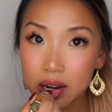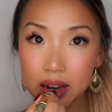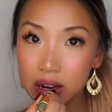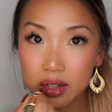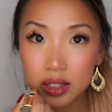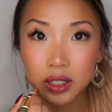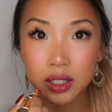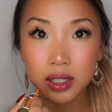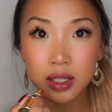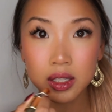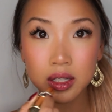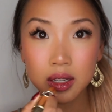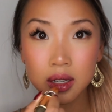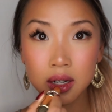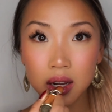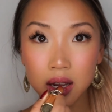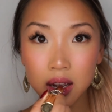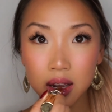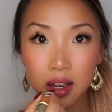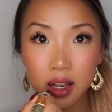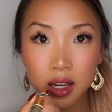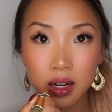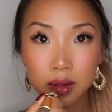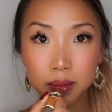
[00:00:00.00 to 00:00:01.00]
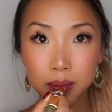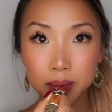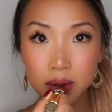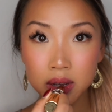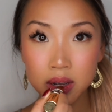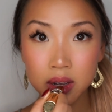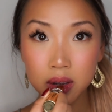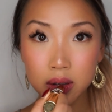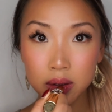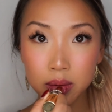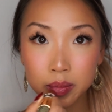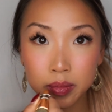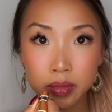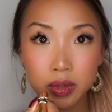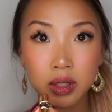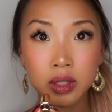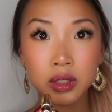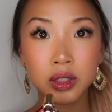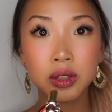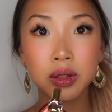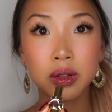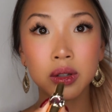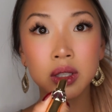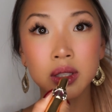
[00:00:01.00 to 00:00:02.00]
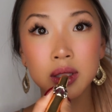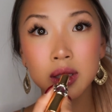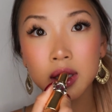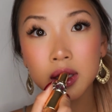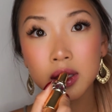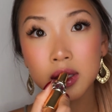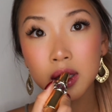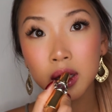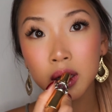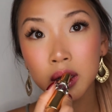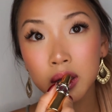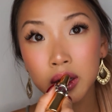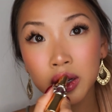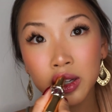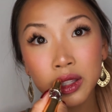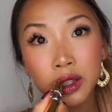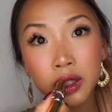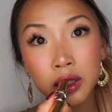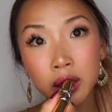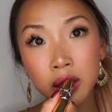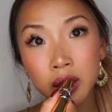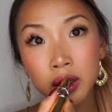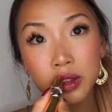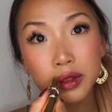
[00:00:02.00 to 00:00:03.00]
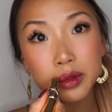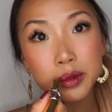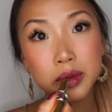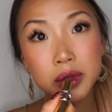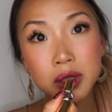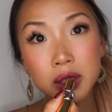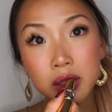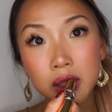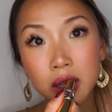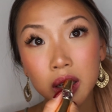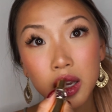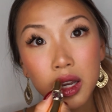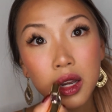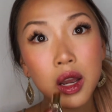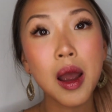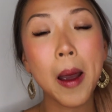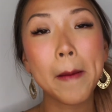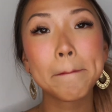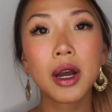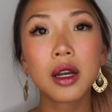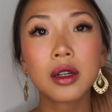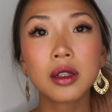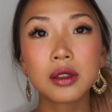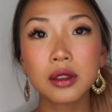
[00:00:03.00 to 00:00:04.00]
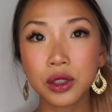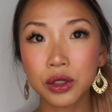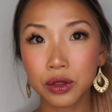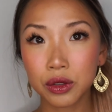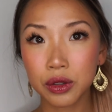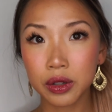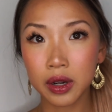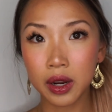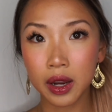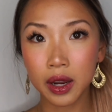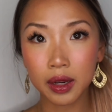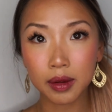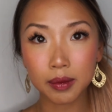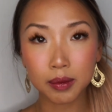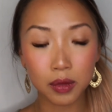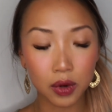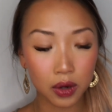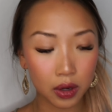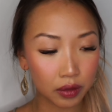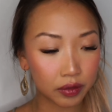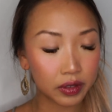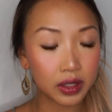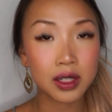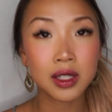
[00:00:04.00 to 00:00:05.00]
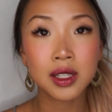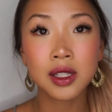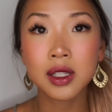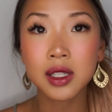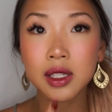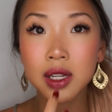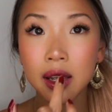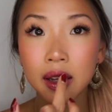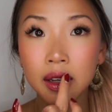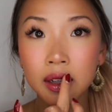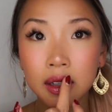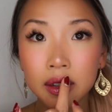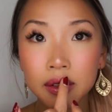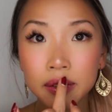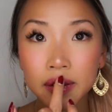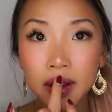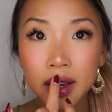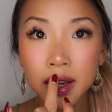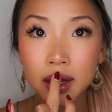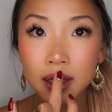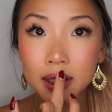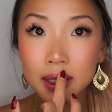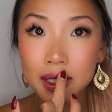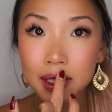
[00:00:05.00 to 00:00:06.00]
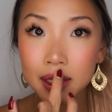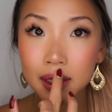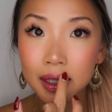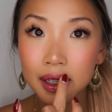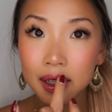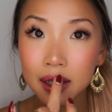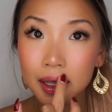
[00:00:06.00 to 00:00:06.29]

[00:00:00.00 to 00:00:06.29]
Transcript: I'm just gonna add a bit more towards the center of the lips to create more of a stained effect.